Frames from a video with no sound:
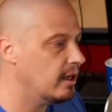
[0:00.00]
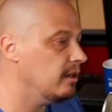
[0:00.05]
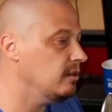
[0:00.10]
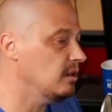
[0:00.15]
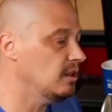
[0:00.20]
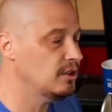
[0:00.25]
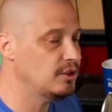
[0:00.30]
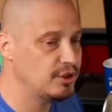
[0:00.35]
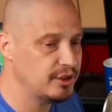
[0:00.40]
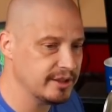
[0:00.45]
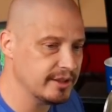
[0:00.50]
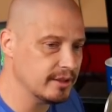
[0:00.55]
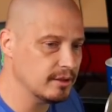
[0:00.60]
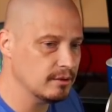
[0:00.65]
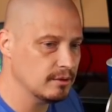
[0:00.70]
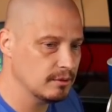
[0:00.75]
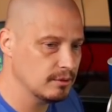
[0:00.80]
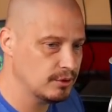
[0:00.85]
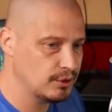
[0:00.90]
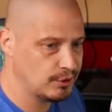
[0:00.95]
a legit
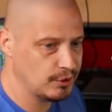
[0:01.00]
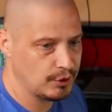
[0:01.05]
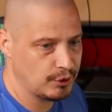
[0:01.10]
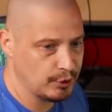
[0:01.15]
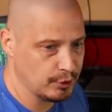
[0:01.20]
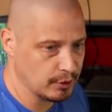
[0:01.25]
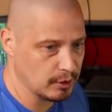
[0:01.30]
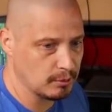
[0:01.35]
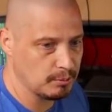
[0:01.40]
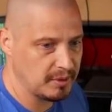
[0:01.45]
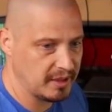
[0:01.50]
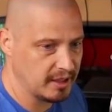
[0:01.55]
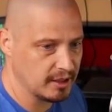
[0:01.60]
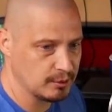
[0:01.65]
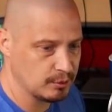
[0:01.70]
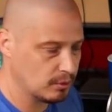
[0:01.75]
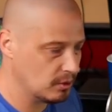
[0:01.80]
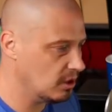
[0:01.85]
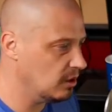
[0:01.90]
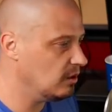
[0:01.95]
secure
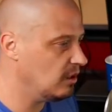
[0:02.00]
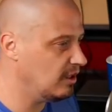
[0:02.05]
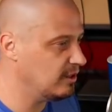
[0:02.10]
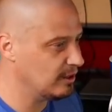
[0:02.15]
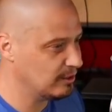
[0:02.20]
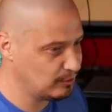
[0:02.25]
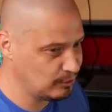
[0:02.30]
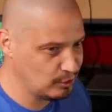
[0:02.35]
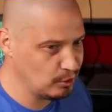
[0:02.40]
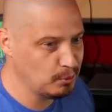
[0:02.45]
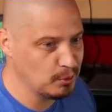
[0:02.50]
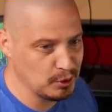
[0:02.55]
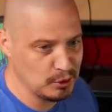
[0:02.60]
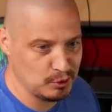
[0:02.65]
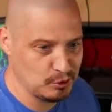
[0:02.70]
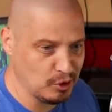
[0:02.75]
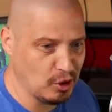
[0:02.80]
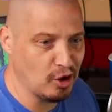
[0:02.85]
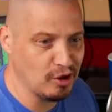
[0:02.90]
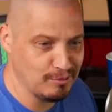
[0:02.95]
password, like a super
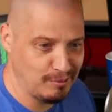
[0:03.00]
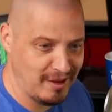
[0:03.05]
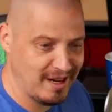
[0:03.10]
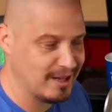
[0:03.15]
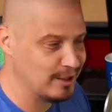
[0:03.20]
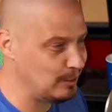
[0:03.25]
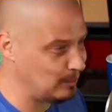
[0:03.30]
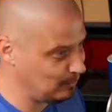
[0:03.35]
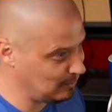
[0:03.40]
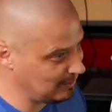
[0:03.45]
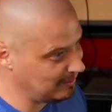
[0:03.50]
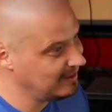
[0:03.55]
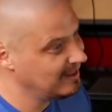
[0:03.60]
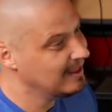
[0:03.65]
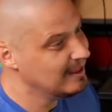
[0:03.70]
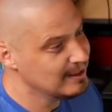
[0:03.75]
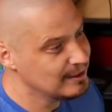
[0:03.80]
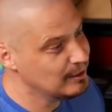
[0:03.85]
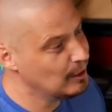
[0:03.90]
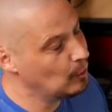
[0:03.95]
strong password.
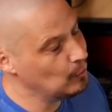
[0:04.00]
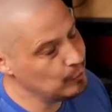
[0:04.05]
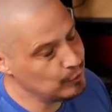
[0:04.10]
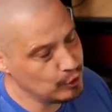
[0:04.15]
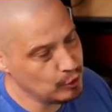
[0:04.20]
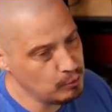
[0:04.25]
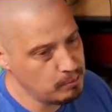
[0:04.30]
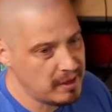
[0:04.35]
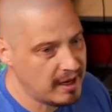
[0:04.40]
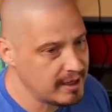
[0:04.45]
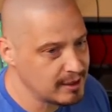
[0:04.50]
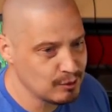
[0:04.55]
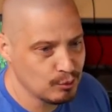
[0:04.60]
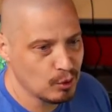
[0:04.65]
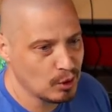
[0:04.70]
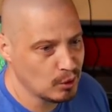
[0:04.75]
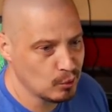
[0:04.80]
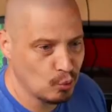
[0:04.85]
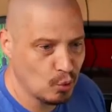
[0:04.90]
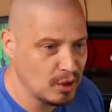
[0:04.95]
Don't do
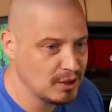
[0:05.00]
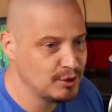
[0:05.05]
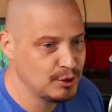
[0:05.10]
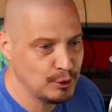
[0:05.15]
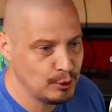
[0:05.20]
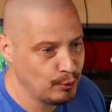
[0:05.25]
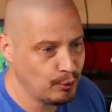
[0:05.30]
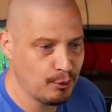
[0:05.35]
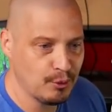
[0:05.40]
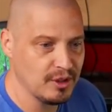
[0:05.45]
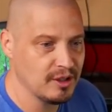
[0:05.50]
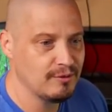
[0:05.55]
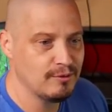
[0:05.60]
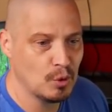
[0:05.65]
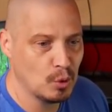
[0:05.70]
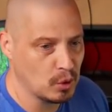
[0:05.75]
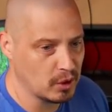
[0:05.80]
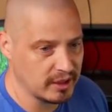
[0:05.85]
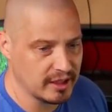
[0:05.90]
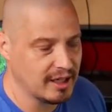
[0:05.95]
password
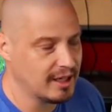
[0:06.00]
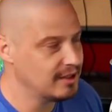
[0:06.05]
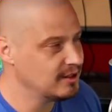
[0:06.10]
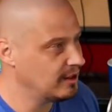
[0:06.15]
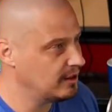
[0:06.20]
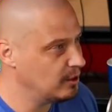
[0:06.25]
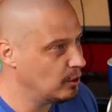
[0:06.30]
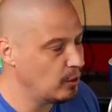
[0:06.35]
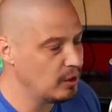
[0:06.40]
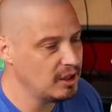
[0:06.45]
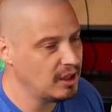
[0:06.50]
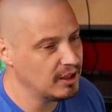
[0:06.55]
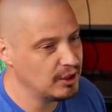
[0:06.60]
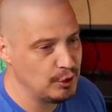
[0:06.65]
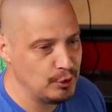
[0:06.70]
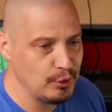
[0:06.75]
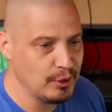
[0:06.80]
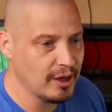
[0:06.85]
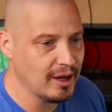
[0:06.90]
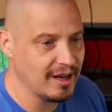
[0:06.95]
1234, guys. I know a lot of
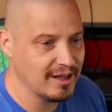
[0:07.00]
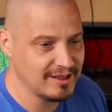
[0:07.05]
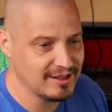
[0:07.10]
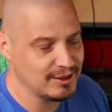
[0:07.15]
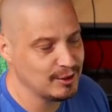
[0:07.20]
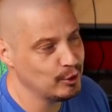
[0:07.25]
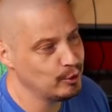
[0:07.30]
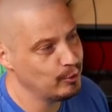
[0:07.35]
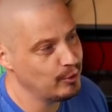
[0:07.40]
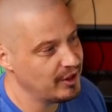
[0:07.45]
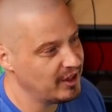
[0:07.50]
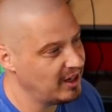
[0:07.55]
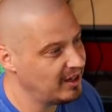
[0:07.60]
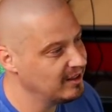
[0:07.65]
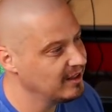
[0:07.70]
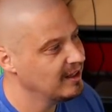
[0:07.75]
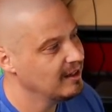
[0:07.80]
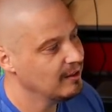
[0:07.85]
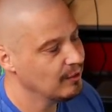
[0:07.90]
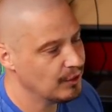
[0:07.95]
you guys do
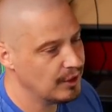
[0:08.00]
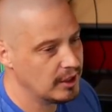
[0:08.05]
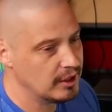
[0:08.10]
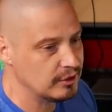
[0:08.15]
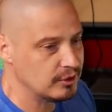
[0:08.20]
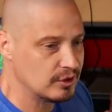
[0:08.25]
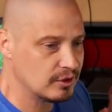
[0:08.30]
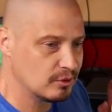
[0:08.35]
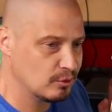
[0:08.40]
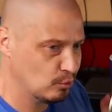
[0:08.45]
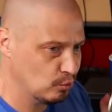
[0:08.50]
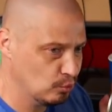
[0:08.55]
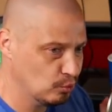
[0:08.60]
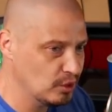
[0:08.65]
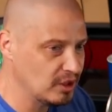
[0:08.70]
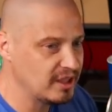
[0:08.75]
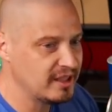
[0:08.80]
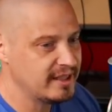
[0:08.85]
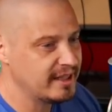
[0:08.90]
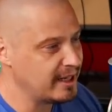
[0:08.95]
that. That's
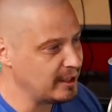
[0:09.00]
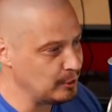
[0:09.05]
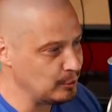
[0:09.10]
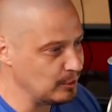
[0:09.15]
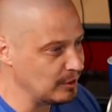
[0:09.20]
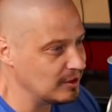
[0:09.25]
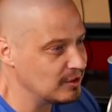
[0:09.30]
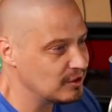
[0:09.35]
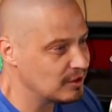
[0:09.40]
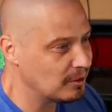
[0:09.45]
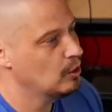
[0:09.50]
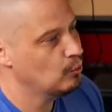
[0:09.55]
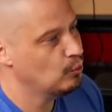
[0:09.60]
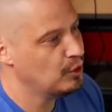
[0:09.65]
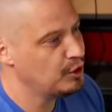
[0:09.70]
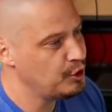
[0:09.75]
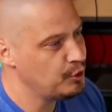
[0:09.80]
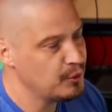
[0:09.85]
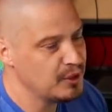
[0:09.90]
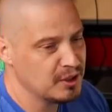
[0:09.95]
really dangerous.
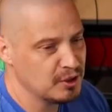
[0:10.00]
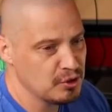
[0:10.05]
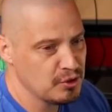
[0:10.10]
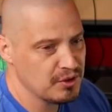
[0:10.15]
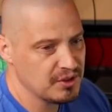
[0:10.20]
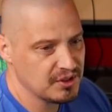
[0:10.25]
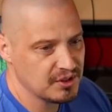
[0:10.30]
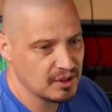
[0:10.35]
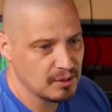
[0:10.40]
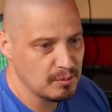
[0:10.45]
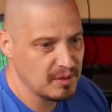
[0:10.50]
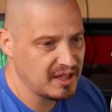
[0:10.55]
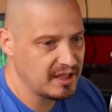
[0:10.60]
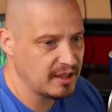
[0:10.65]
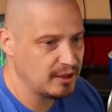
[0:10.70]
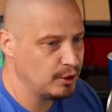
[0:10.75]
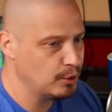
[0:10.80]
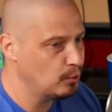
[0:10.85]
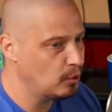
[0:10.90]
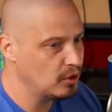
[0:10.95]
When you enter this
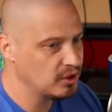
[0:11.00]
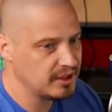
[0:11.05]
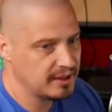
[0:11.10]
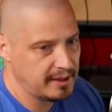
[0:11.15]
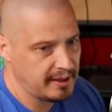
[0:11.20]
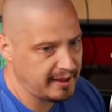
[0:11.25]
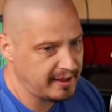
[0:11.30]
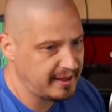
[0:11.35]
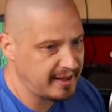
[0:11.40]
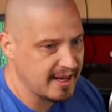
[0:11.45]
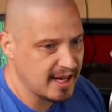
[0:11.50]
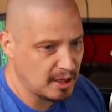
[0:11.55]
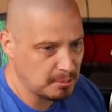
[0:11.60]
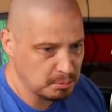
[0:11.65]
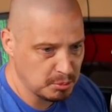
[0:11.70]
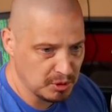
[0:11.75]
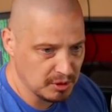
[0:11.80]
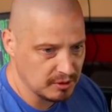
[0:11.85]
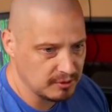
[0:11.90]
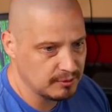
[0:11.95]
command, you won't get any
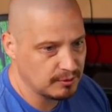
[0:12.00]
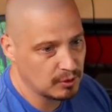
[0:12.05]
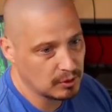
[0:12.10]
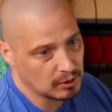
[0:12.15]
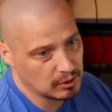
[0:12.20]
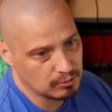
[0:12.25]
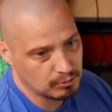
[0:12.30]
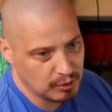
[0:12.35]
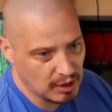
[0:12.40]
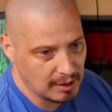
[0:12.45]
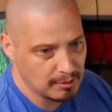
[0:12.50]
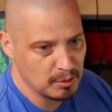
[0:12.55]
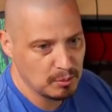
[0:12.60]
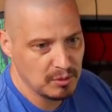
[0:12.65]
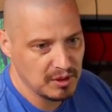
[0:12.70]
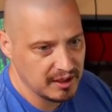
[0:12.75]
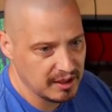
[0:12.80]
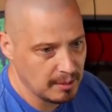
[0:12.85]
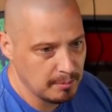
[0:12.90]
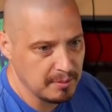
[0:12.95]
output for
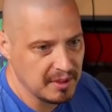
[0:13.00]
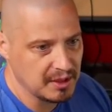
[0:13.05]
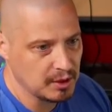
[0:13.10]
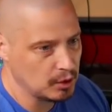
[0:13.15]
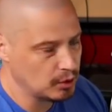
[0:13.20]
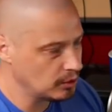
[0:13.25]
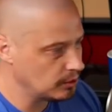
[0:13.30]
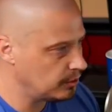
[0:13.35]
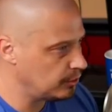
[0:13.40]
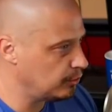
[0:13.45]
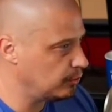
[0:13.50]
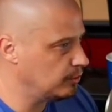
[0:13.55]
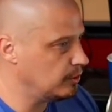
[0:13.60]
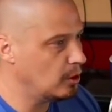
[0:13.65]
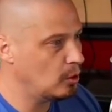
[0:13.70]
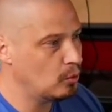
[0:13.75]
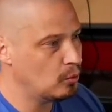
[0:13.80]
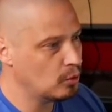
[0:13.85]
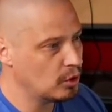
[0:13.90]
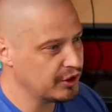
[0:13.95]
probably a minute or two.
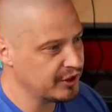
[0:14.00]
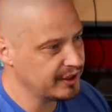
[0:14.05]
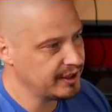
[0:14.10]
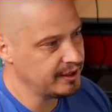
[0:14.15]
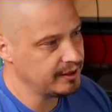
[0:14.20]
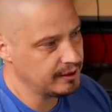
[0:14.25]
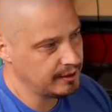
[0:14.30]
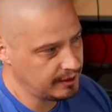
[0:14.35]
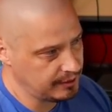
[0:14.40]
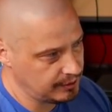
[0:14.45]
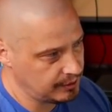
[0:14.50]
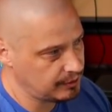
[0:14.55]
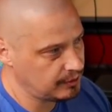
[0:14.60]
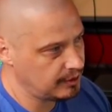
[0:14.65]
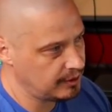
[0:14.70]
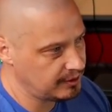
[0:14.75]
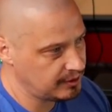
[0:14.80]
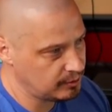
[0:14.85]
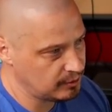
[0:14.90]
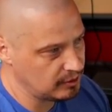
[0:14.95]
Don't worry, it's
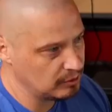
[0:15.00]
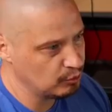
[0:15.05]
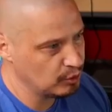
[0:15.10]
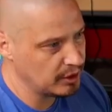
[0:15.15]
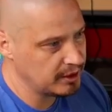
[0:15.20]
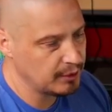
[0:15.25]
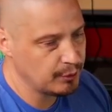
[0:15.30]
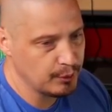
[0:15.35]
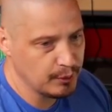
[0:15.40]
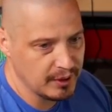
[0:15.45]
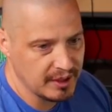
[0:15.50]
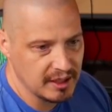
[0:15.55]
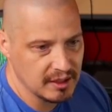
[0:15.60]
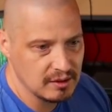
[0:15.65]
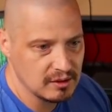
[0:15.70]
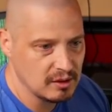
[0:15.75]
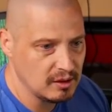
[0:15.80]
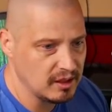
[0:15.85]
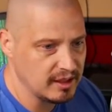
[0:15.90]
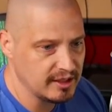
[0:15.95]
running through an
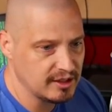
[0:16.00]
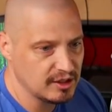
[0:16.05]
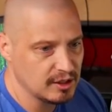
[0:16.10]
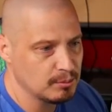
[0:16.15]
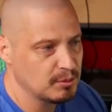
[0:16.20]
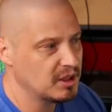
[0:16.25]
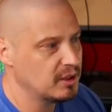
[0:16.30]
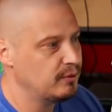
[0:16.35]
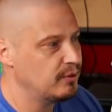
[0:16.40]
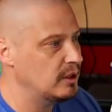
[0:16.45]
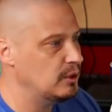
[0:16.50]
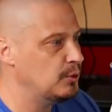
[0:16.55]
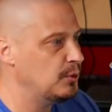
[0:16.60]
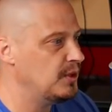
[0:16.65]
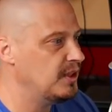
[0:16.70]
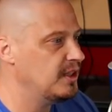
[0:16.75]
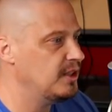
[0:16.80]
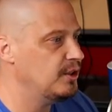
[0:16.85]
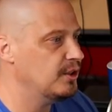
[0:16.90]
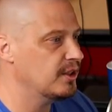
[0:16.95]
installation, but
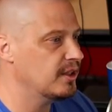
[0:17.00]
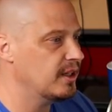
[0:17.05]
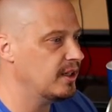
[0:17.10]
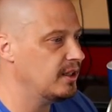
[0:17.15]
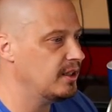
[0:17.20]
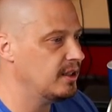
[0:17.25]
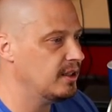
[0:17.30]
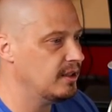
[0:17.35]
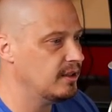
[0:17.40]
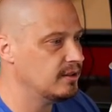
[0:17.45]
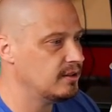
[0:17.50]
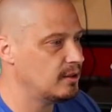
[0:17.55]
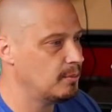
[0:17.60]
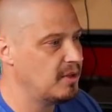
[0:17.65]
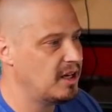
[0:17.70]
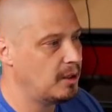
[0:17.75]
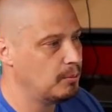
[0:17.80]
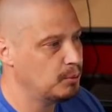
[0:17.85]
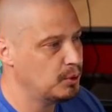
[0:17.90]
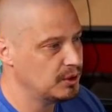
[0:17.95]
eventually you're going to get some
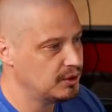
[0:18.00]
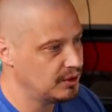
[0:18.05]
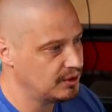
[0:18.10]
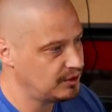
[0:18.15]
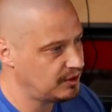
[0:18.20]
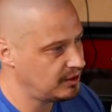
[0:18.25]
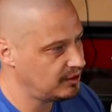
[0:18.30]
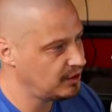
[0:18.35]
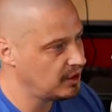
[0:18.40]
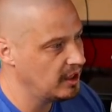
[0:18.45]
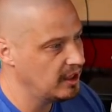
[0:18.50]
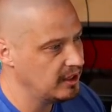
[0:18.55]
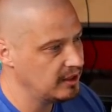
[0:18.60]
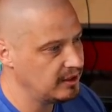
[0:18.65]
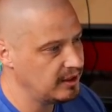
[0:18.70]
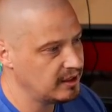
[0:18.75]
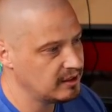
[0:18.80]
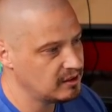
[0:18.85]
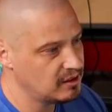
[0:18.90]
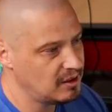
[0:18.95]
output that says
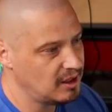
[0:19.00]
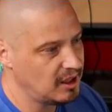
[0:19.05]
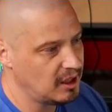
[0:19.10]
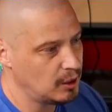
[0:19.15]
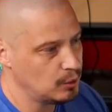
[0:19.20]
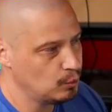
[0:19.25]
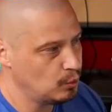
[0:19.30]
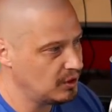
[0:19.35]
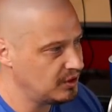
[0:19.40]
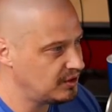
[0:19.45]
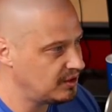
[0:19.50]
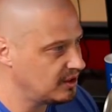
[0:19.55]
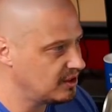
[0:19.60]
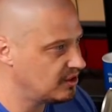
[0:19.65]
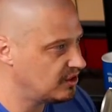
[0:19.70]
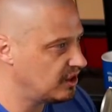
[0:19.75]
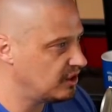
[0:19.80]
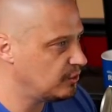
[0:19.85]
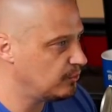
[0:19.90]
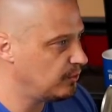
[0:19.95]
Nextcloud was
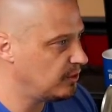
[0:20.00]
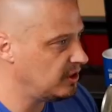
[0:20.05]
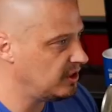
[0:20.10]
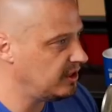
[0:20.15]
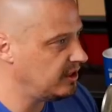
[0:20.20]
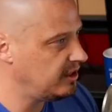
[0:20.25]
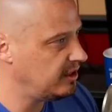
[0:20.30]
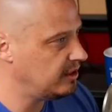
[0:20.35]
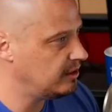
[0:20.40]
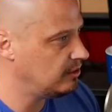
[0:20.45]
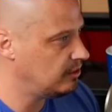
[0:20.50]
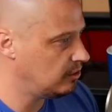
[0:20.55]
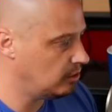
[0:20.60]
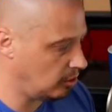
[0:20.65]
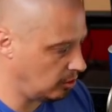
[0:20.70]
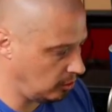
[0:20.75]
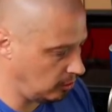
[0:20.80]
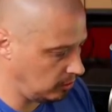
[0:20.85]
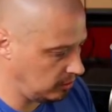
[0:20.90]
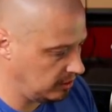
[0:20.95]
successfully
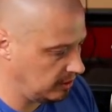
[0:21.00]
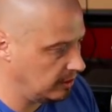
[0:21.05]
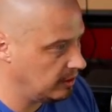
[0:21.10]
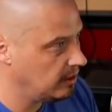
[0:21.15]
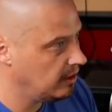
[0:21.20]
installed.